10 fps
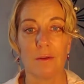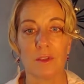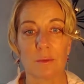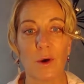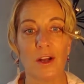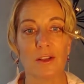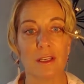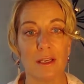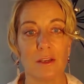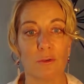spots
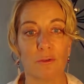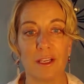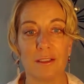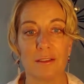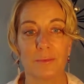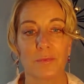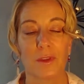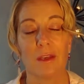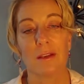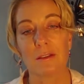in your field.
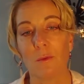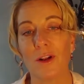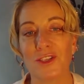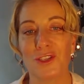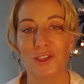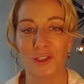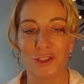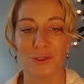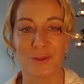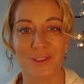So what should you
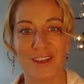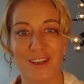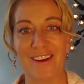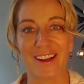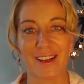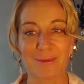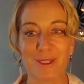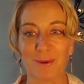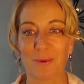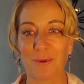do? So now it comes
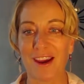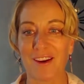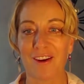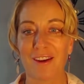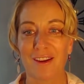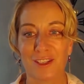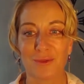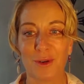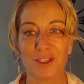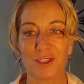to
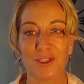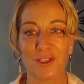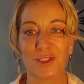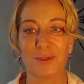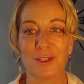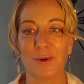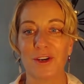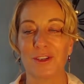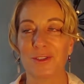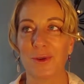what should you do in
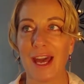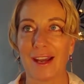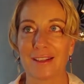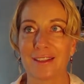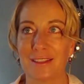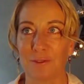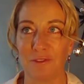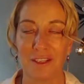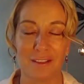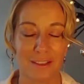order to access the
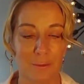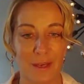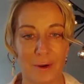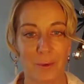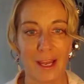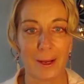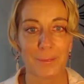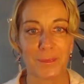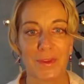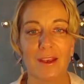field in a better
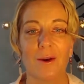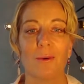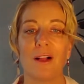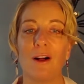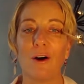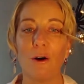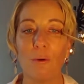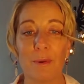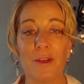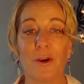way? Well,
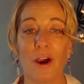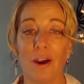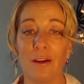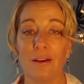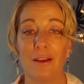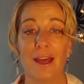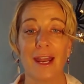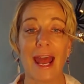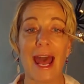open your heart and